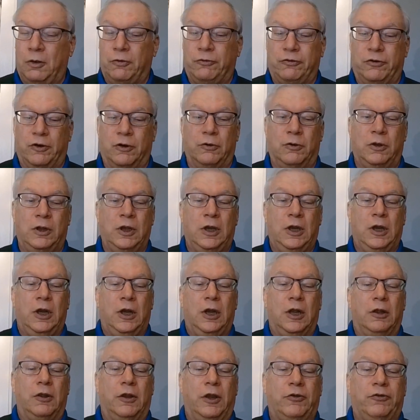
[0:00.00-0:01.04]
So
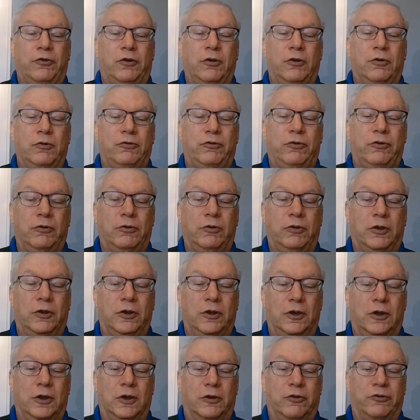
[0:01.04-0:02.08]
let's go to
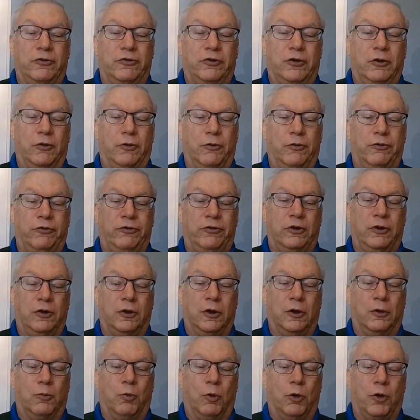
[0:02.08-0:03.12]
the skills
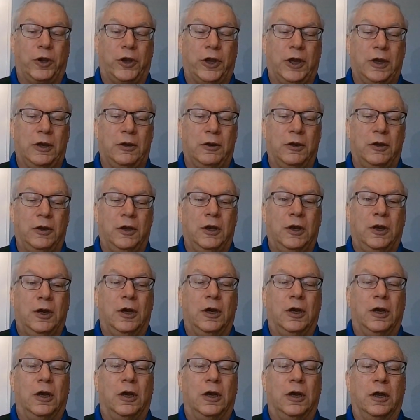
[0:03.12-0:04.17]
workout.
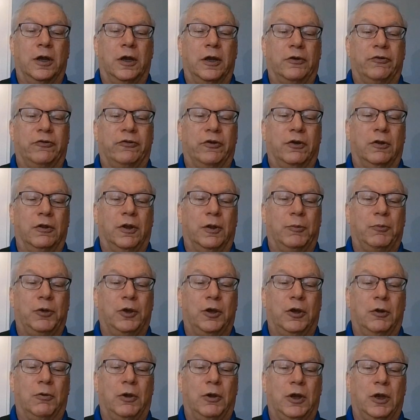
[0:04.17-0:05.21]
So let me
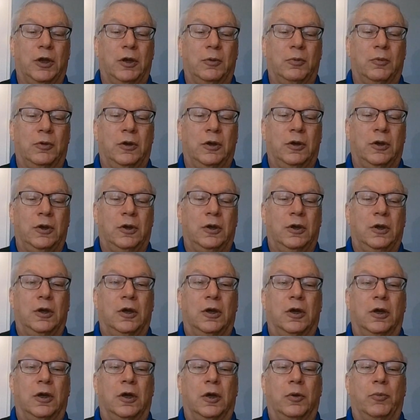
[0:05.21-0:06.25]
go ahead and
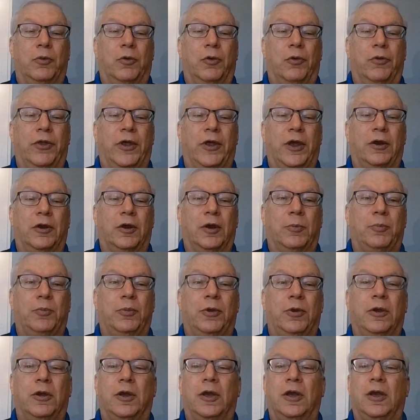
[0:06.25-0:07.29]
pull that up,
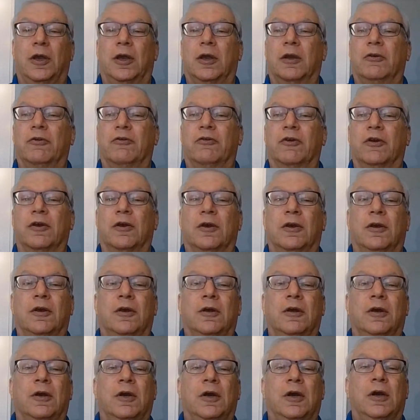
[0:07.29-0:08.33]
and
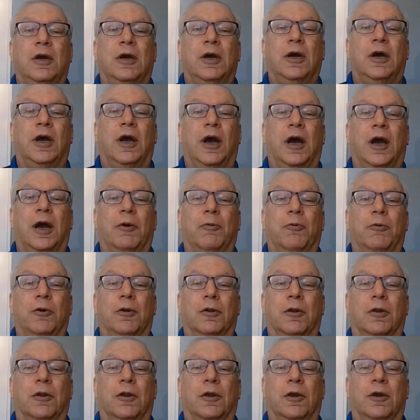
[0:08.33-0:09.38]
I
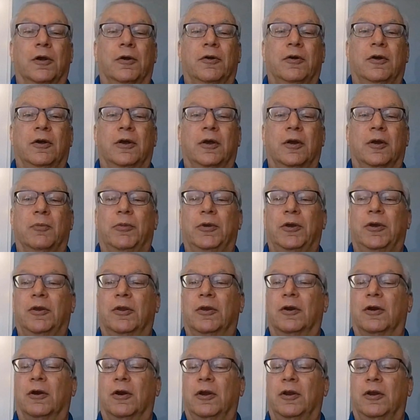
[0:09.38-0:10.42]
will be
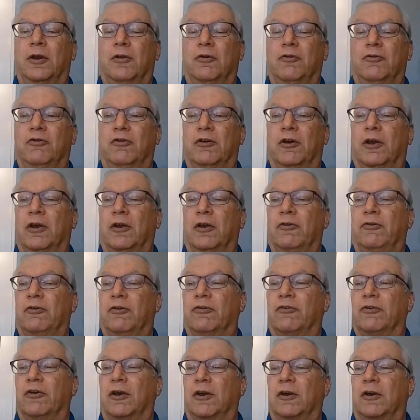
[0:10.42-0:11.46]
there in just
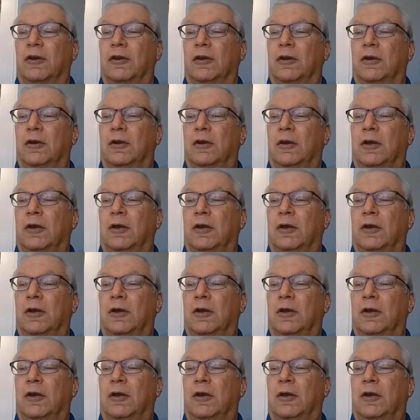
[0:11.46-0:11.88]
a second.